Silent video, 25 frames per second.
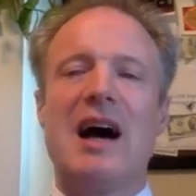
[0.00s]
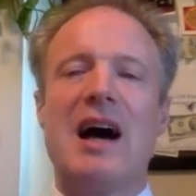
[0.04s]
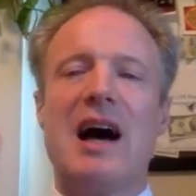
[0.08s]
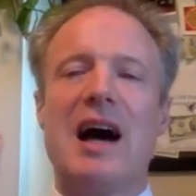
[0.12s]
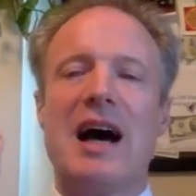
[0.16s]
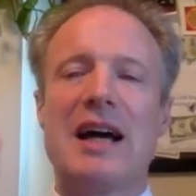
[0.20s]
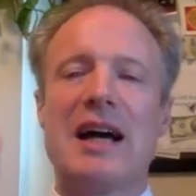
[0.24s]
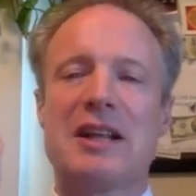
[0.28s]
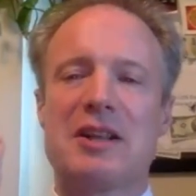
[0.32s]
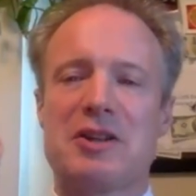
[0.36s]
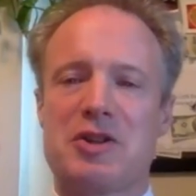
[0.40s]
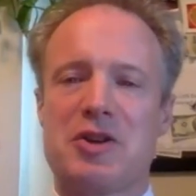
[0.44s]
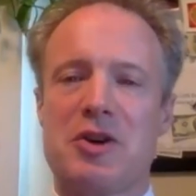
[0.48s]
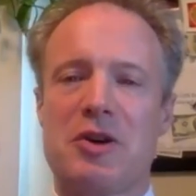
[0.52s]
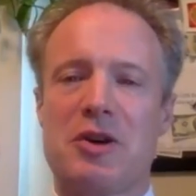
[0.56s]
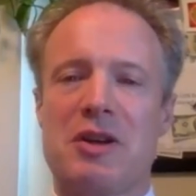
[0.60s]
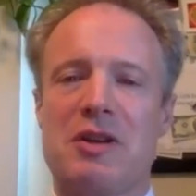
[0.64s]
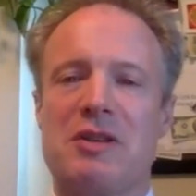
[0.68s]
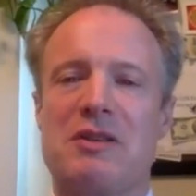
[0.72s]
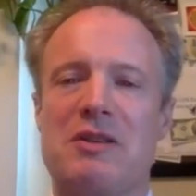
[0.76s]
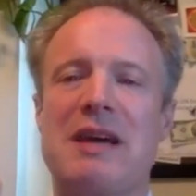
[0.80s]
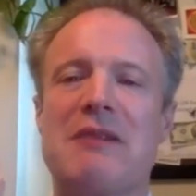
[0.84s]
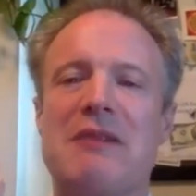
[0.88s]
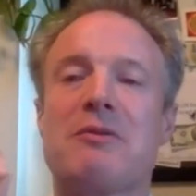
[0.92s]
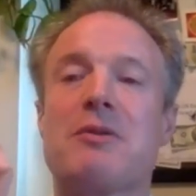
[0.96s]
I can assure you,
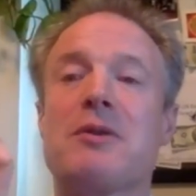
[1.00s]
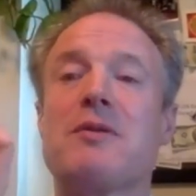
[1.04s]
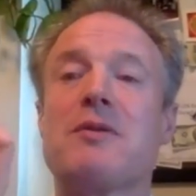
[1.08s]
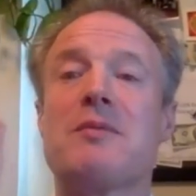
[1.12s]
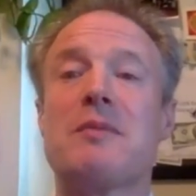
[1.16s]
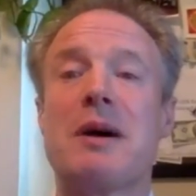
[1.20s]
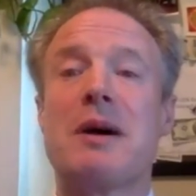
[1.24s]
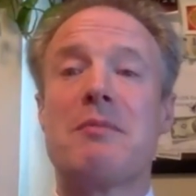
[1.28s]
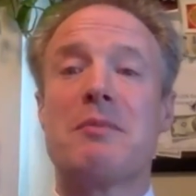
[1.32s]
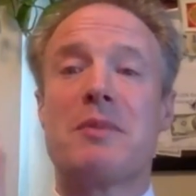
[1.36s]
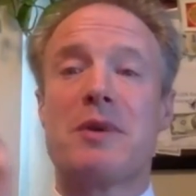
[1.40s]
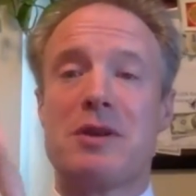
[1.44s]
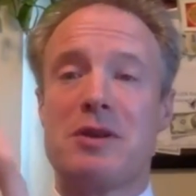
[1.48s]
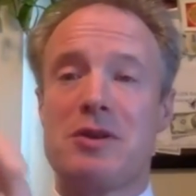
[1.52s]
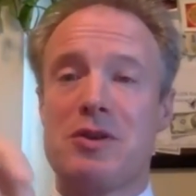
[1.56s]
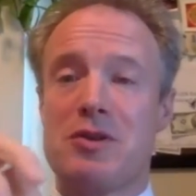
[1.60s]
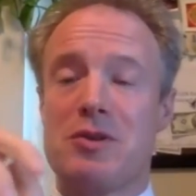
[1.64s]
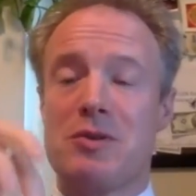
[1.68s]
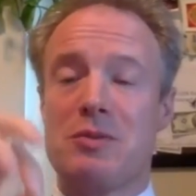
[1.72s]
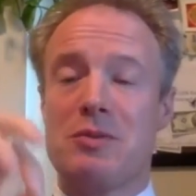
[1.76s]
they remember you